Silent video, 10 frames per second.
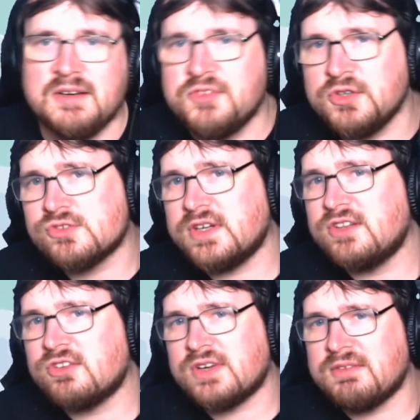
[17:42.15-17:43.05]
If two
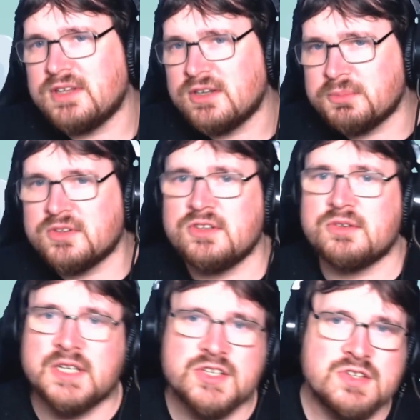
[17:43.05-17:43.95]
trains are traveling in opposite
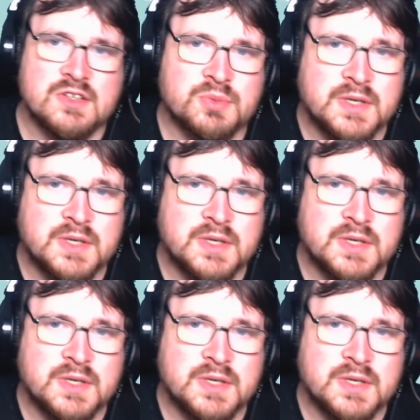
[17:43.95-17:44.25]
directions,